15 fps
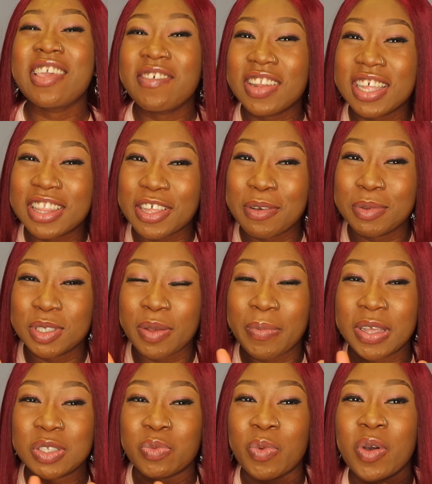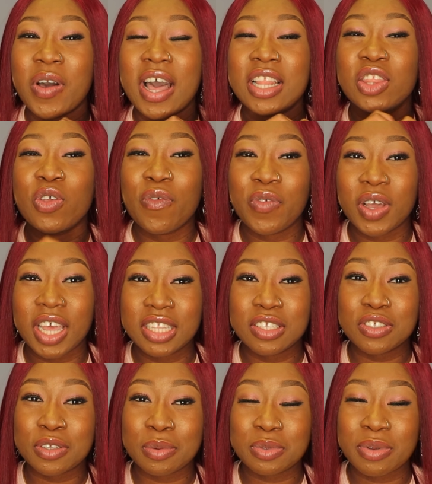give it a thumbs up as well and don't forget
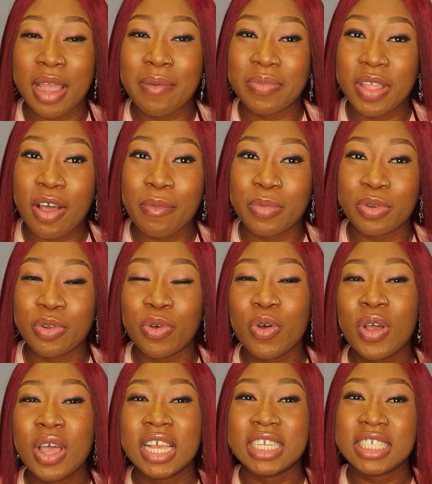to subscribe down below